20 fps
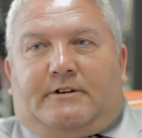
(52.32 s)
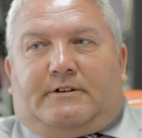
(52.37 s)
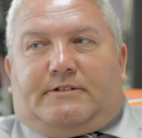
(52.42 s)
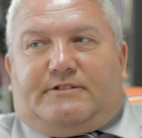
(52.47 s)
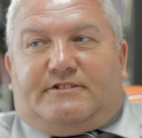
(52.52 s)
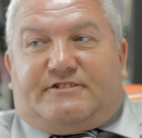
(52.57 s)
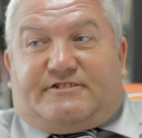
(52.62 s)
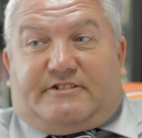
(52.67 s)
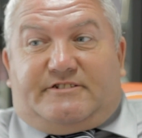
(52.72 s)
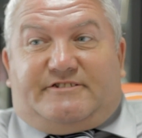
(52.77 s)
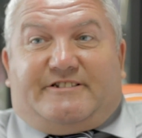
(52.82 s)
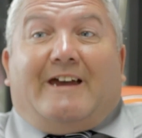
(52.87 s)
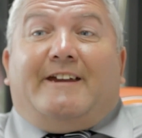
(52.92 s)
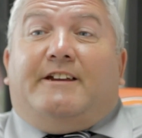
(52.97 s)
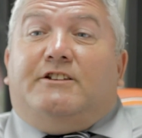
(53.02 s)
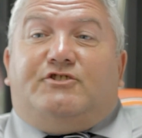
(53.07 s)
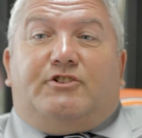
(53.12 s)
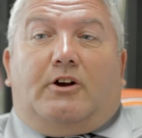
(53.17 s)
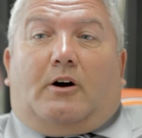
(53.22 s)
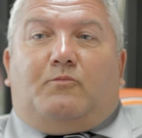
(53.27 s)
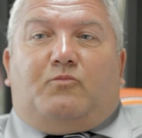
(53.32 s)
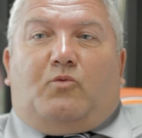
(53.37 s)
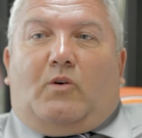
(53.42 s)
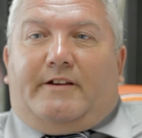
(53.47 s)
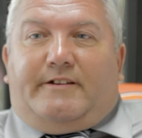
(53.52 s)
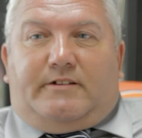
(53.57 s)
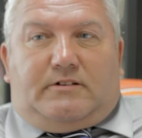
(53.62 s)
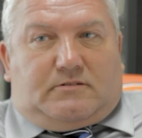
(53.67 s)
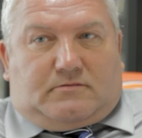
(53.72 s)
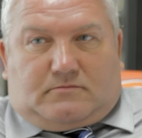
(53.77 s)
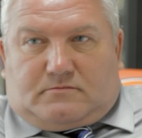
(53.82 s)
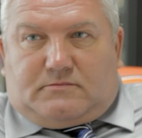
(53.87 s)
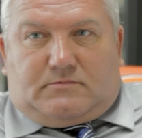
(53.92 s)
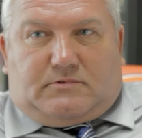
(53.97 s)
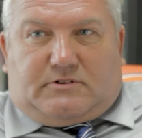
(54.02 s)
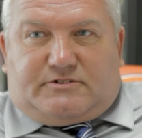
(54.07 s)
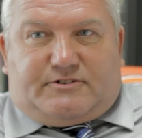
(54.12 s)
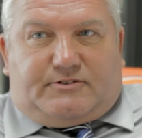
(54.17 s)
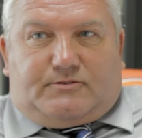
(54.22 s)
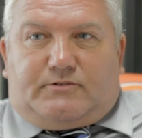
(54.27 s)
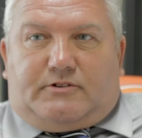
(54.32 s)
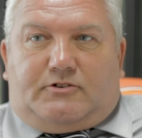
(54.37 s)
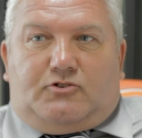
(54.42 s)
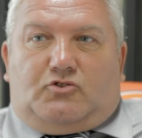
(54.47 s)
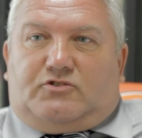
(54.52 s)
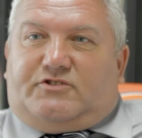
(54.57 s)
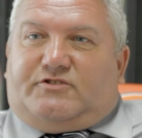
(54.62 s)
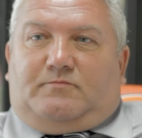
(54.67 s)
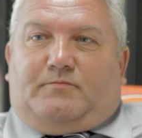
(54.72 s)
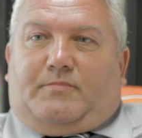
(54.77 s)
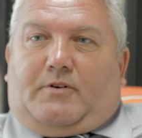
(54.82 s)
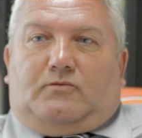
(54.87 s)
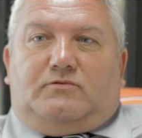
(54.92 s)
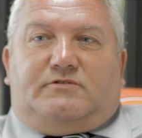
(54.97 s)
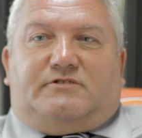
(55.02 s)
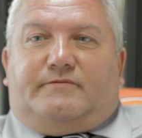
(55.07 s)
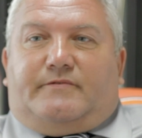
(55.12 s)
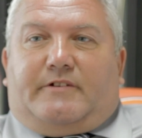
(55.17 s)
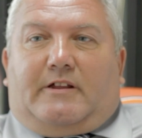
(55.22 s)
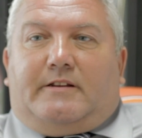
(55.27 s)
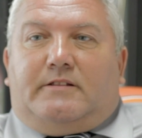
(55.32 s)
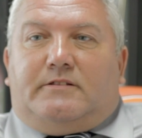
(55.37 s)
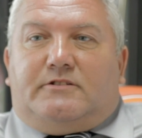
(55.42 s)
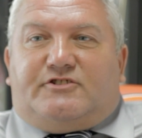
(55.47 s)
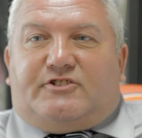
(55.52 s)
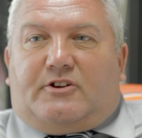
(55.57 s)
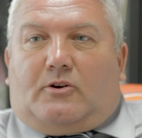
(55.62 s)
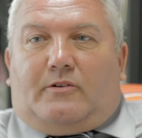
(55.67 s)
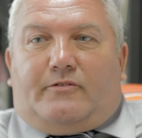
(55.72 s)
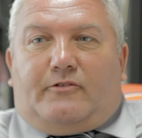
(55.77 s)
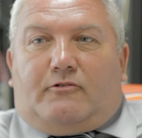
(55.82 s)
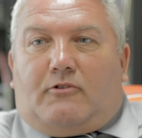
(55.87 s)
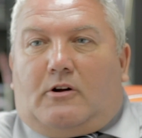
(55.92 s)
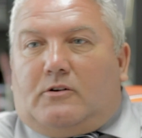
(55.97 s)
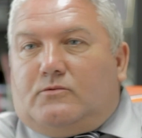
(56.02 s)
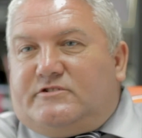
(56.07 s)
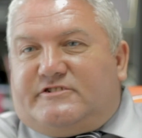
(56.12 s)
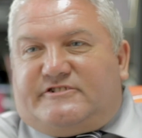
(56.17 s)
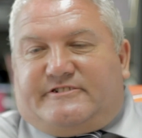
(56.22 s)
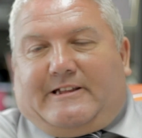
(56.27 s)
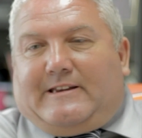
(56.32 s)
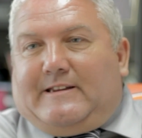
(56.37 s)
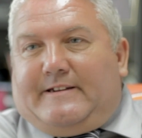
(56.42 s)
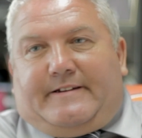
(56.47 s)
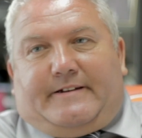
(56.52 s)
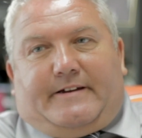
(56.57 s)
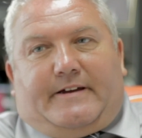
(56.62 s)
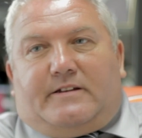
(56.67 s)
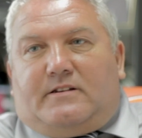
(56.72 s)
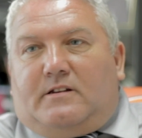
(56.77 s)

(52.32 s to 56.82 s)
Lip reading: the day job where you do the nuts and bolts of getting the show on the road, selling it,